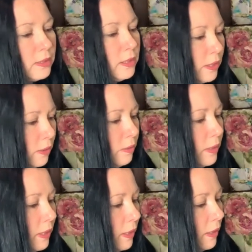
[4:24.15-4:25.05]
you know,
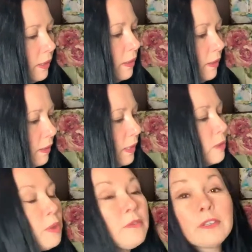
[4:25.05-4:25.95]
it's
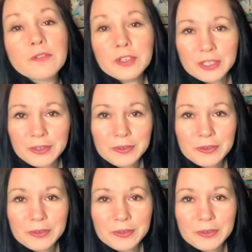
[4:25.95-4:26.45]
perfect for you,